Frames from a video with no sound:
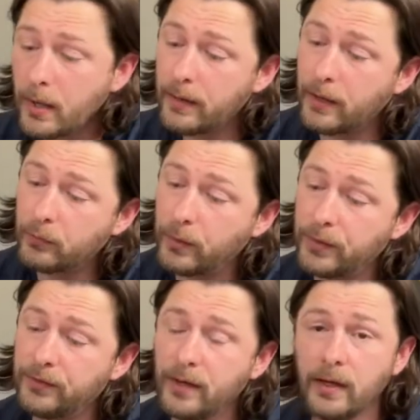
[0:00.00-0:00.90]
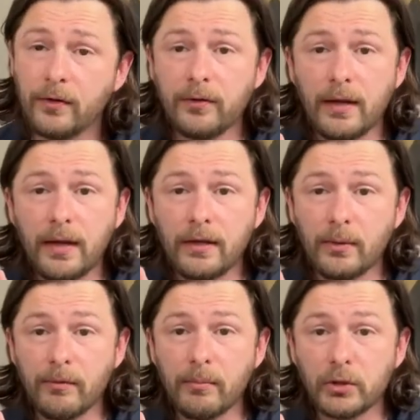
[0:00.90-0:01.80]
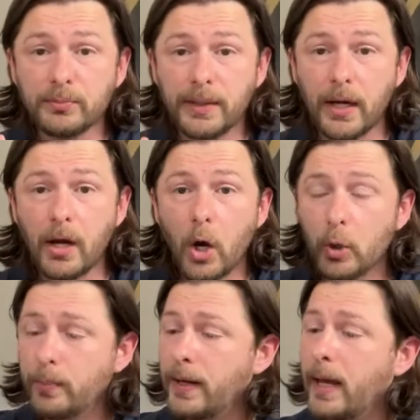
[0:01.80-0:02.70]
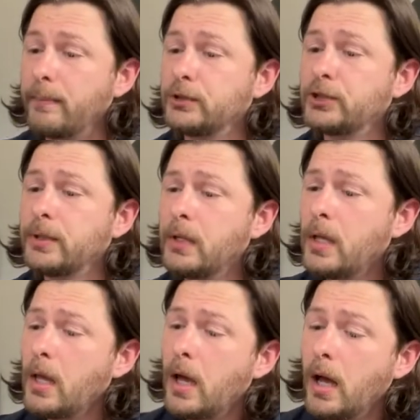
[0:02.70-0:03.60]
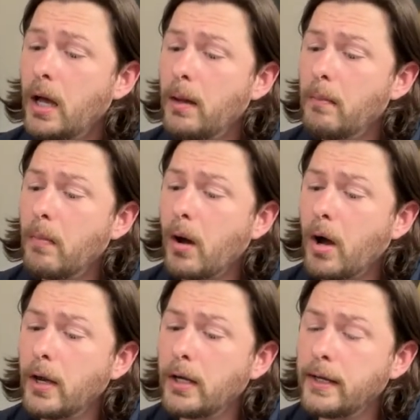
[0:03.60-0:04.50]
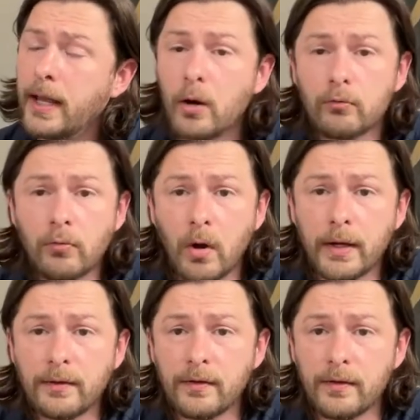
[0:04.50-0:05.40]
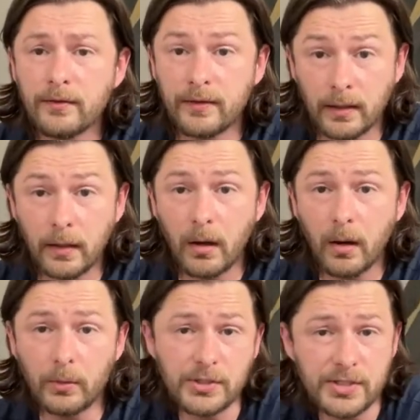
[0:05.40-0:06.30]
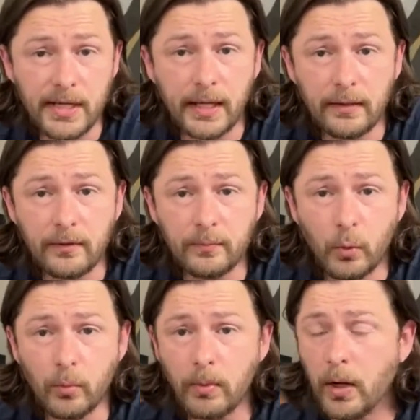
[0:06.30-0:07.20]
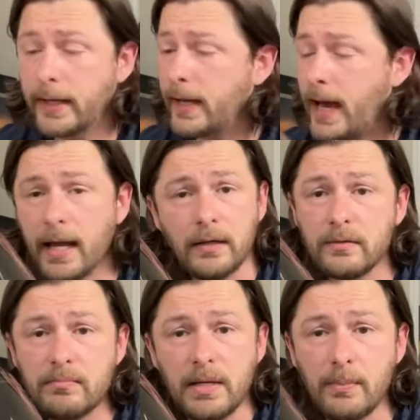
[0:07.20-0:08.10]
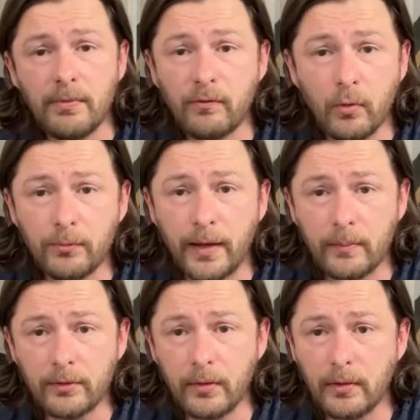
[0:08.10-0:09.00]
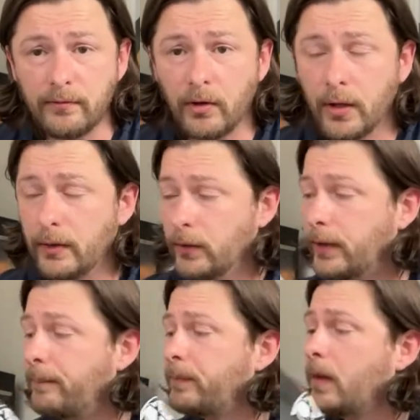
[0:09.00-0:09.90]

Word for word: that's what this here, you have a much bigger open aperture. Um, I now ride the single R, which is a naked sport bike and it performs absolutely fine on it.